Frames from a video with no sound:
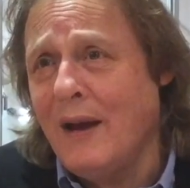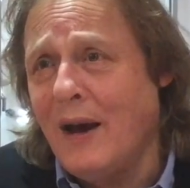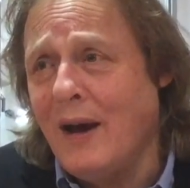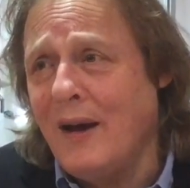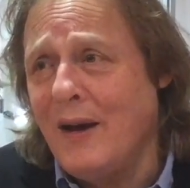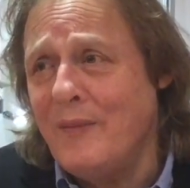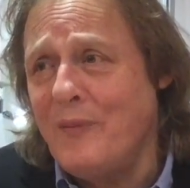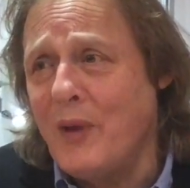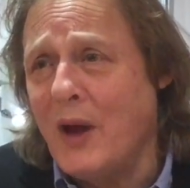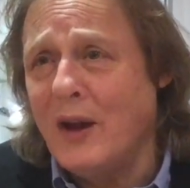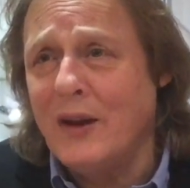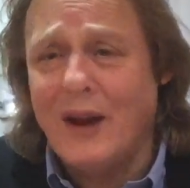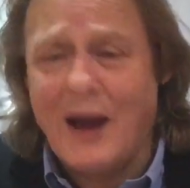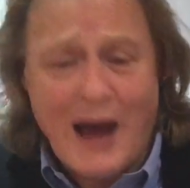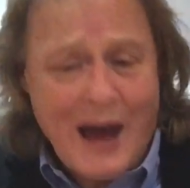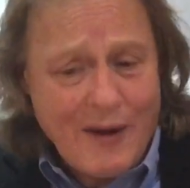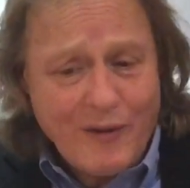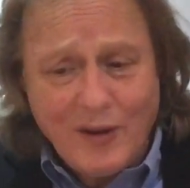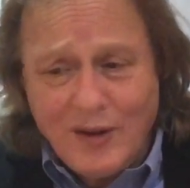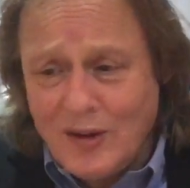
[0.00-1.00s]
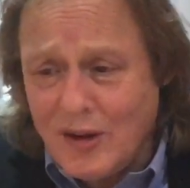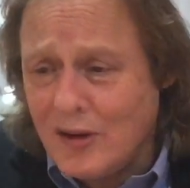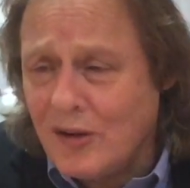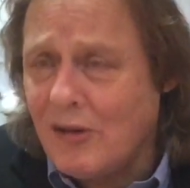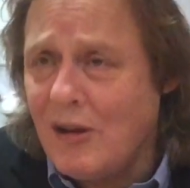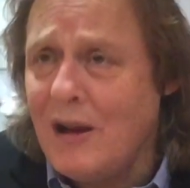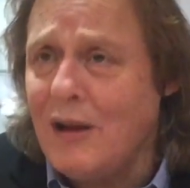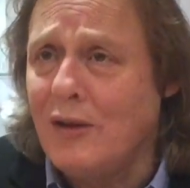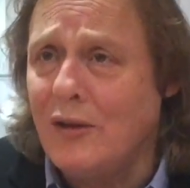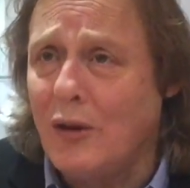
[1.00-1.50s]
Um, and having to
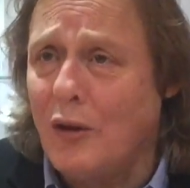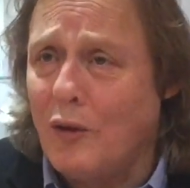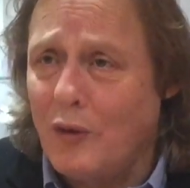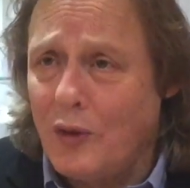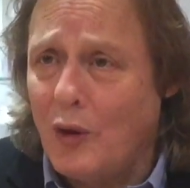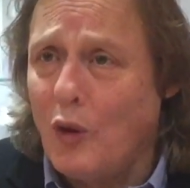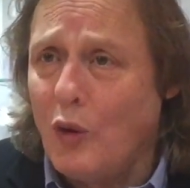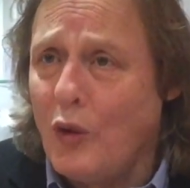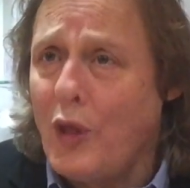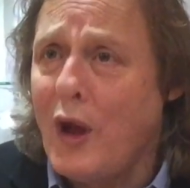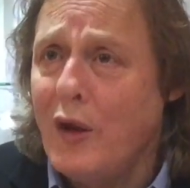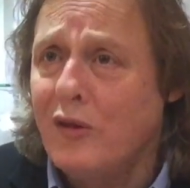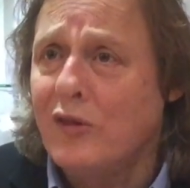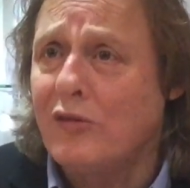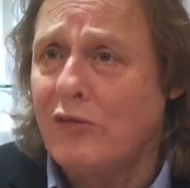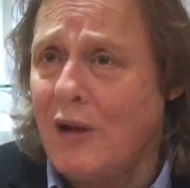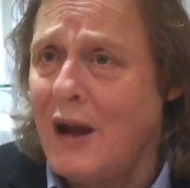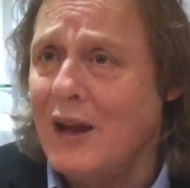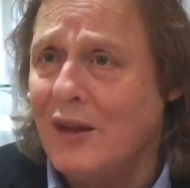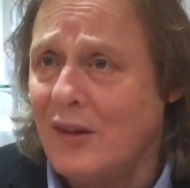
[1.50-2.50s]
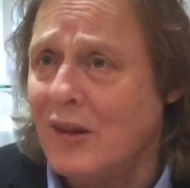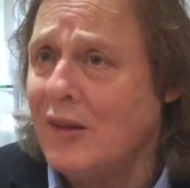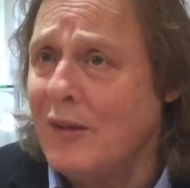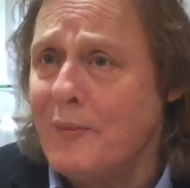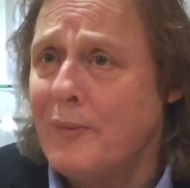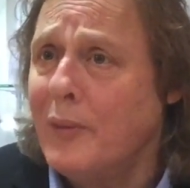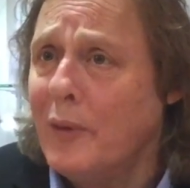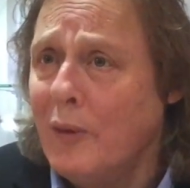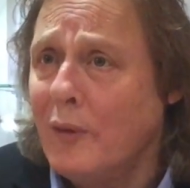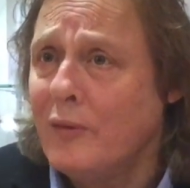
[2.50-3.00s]
cheat all those traits is
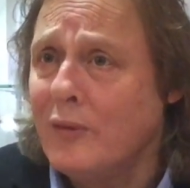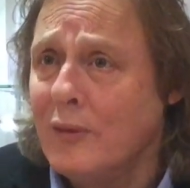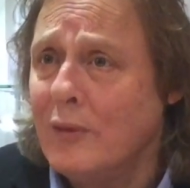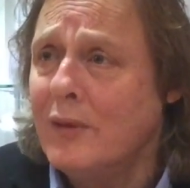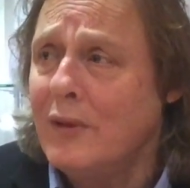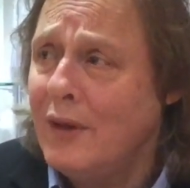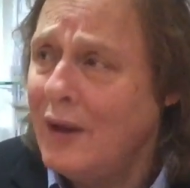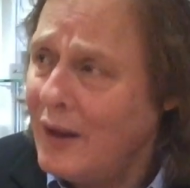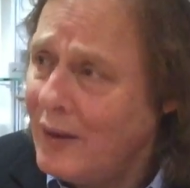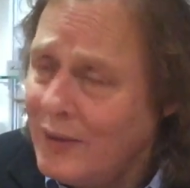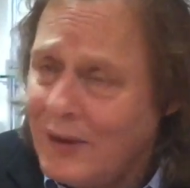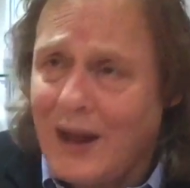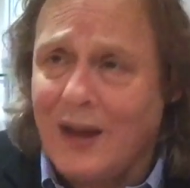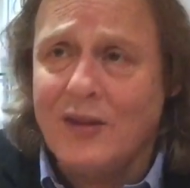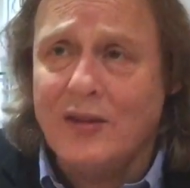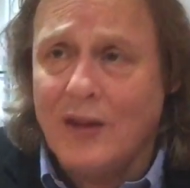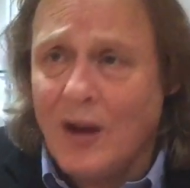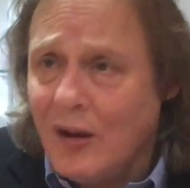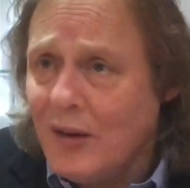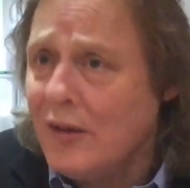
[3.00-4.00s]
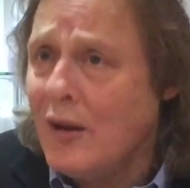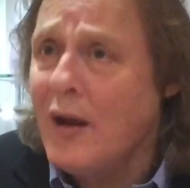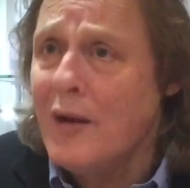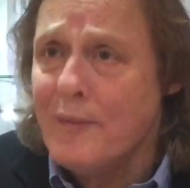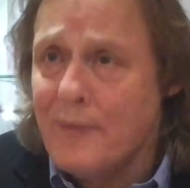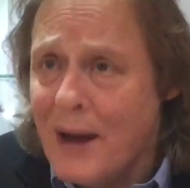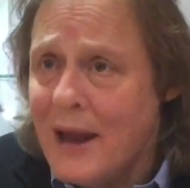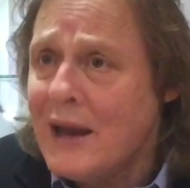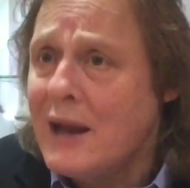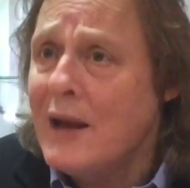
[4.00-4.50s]
important. That, that does
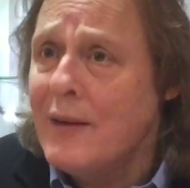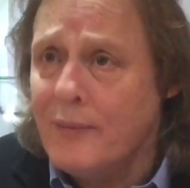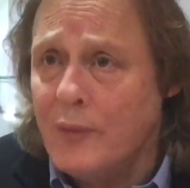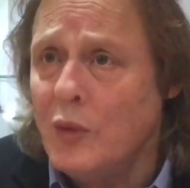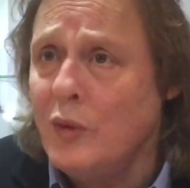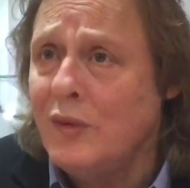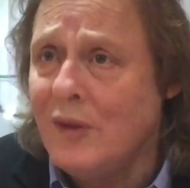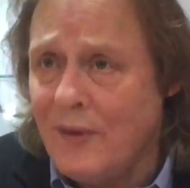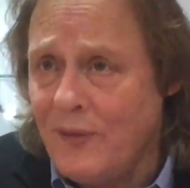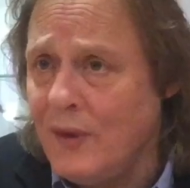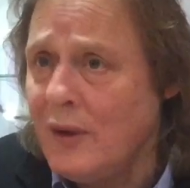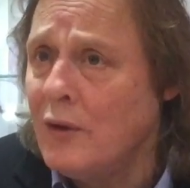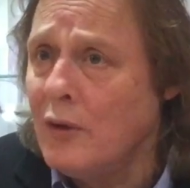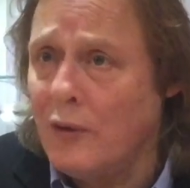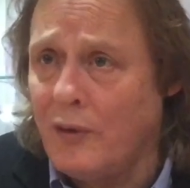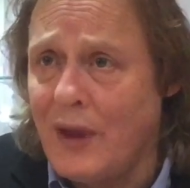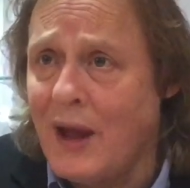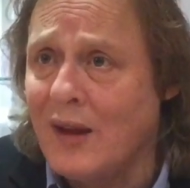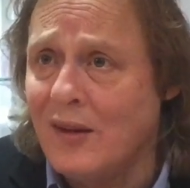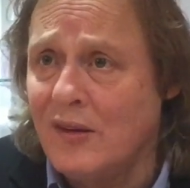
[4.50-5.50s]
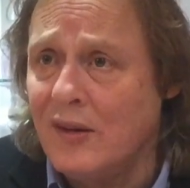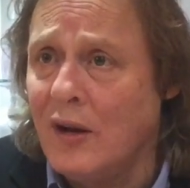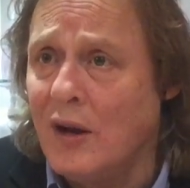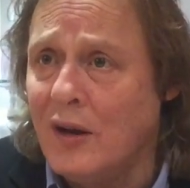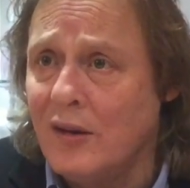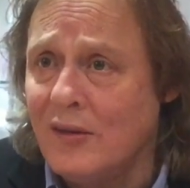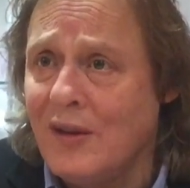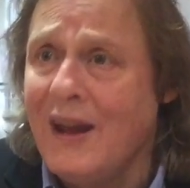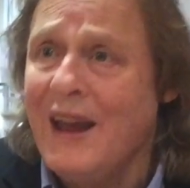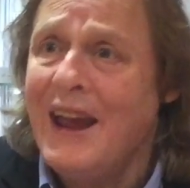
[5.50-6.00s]
make it more difficult, that
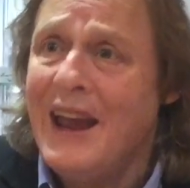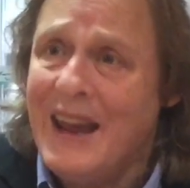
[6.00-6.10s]
search.